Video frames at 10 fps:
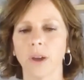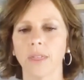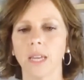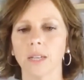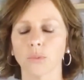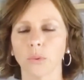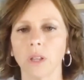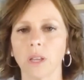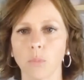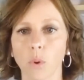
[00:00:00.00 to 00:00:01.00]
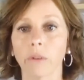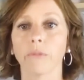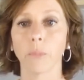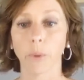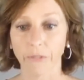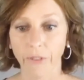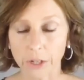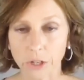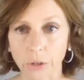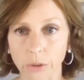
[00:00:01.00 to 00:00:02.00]
So I think it's really important for
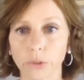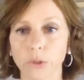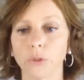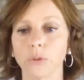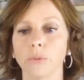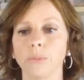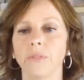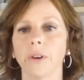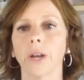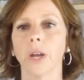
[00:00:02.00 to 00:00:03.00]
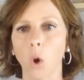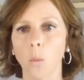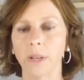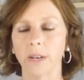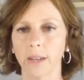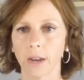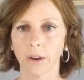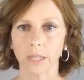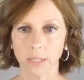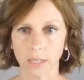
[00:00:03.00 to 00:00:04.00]
professionals to be very open and
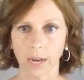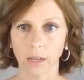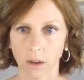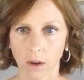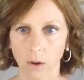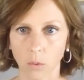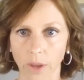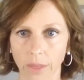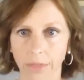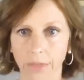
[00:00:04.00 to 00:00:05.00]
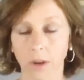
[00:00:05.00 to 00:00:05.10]
carry this dialogue with